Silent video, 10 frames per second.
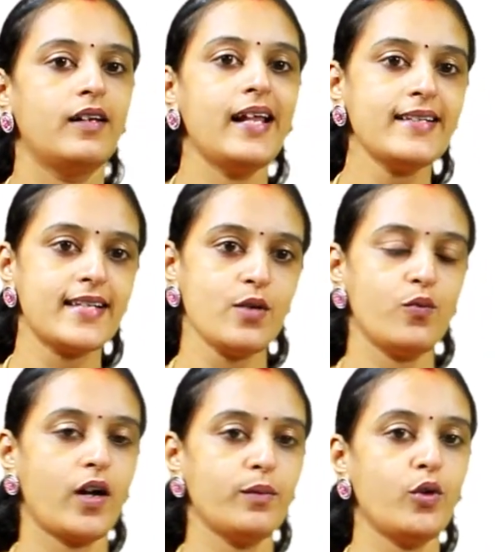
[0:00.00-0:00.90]
Let's see
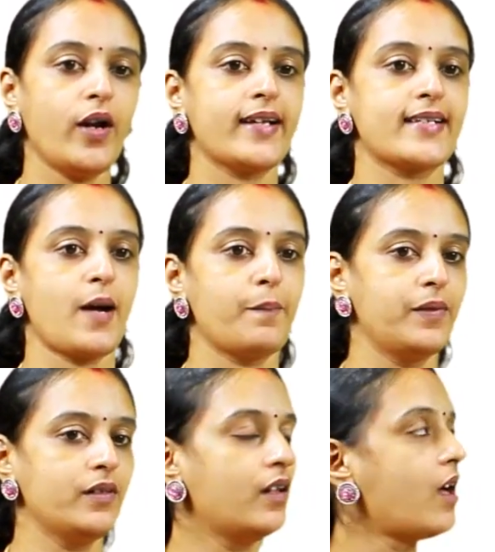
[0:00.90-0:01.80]
one more
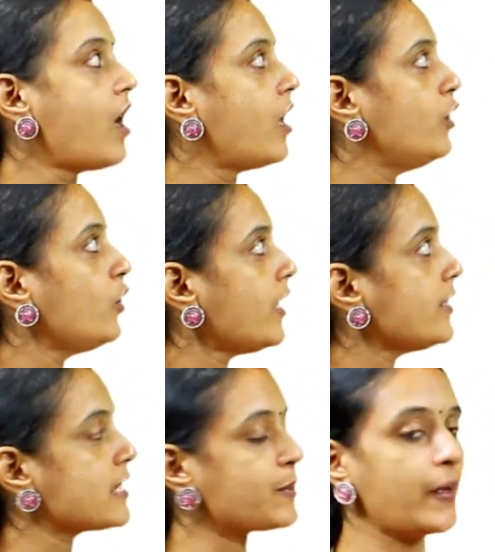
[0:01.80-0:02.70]
example. Look
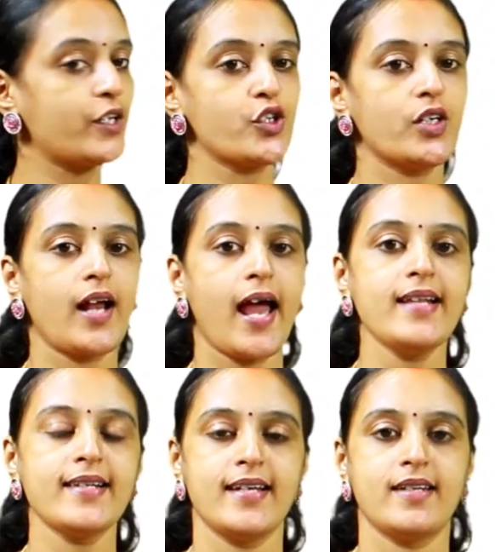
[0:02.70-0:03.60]
at this picture
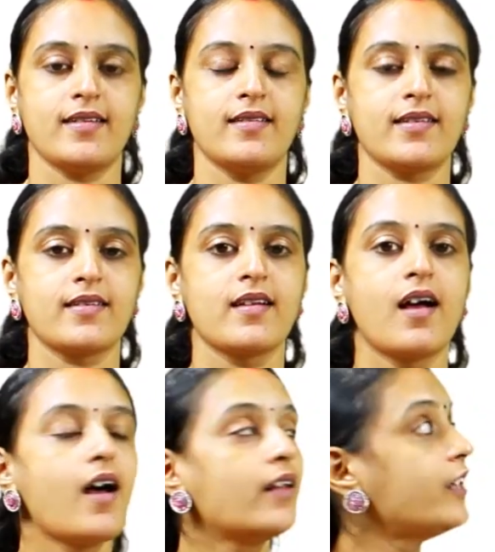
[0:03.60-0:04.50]
and sentence.
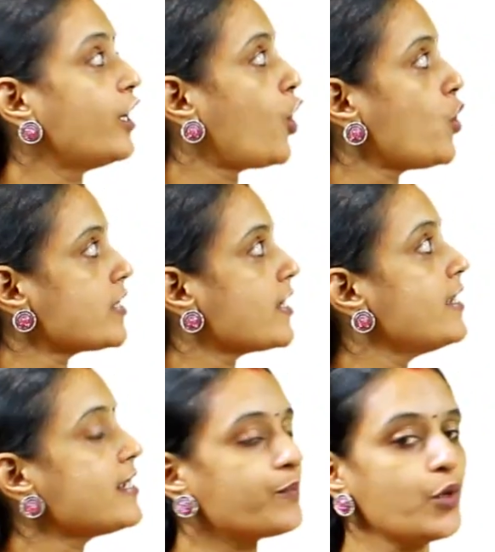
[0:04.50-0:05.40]
The rose
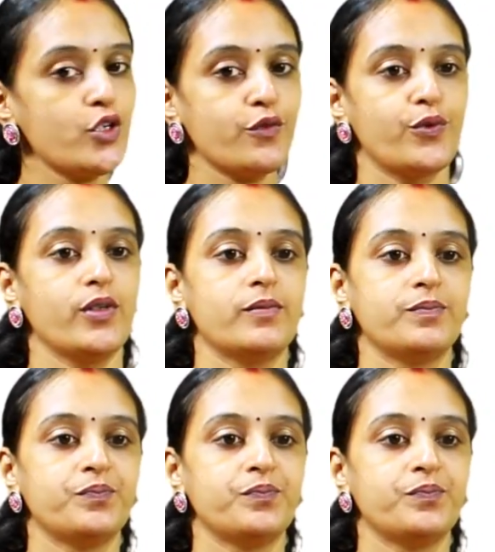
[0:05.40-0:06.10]
is beautiful.